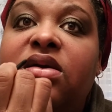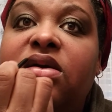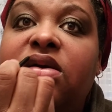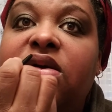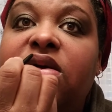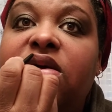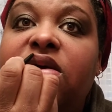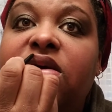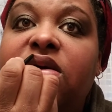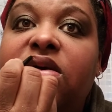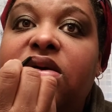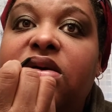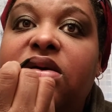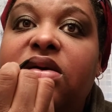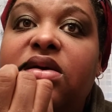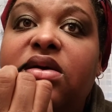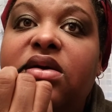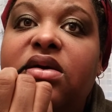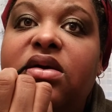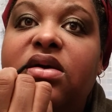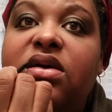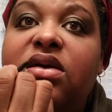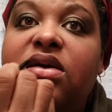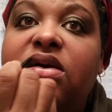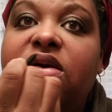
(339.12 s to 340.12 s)

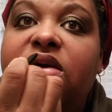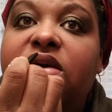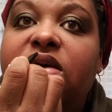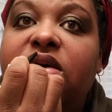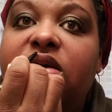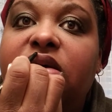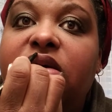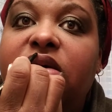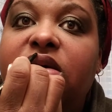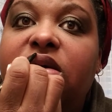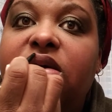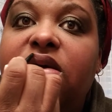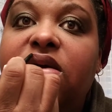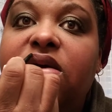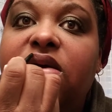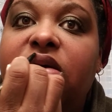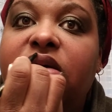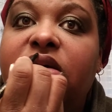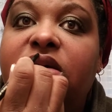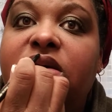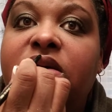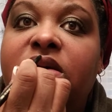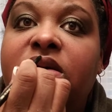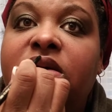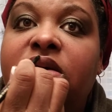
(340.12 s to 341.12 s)

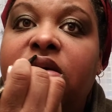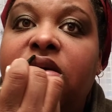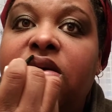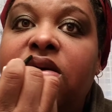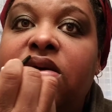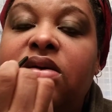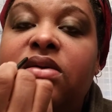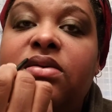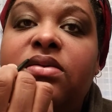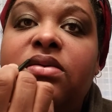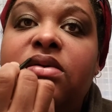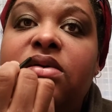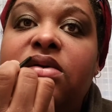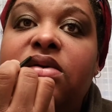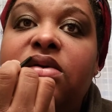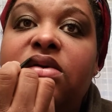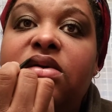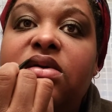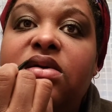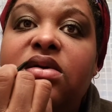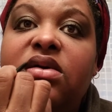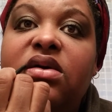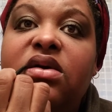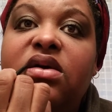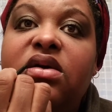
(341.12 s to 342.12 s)

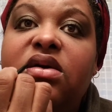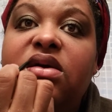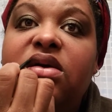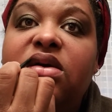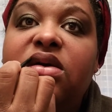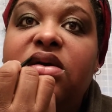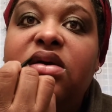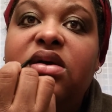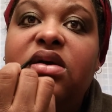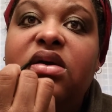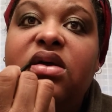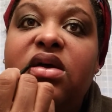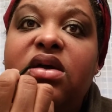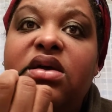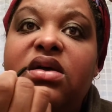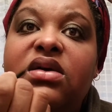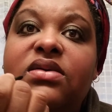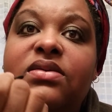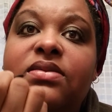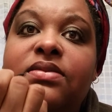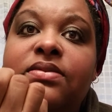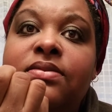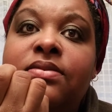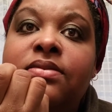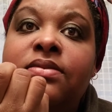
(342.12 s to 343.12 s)

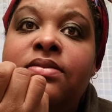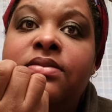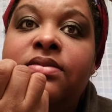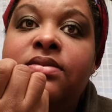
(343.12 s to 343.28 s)
(silence)